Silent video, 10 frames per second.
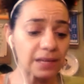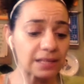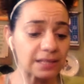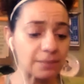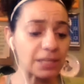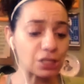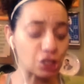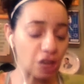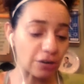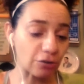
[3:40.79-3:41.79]
something
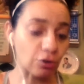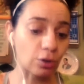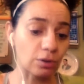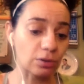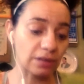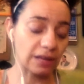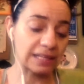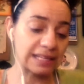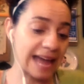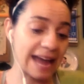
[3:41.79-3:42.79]
general
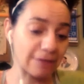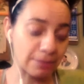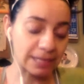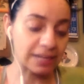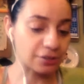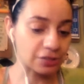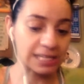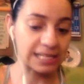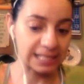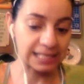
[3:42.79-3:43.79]
and that everybody
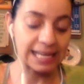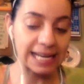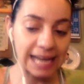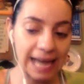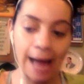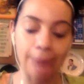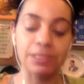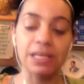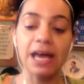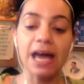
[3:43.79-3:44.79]
understands, like dating
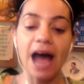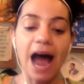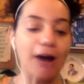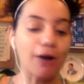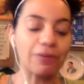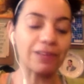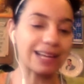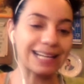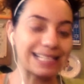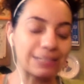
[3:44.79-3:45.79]
apps, I don't feel like
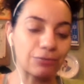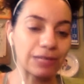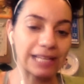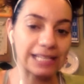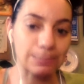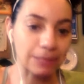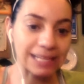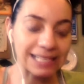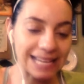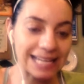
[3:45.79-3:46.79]
I need to really
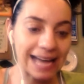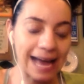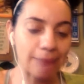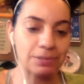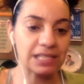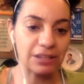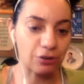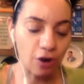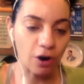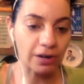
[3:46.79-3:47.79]
explain dating apps.
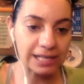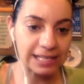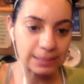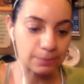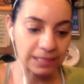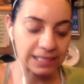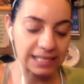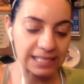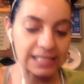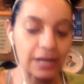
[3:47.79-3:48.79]
They're already explained in
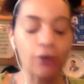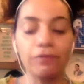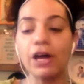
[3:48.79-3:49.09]
itself.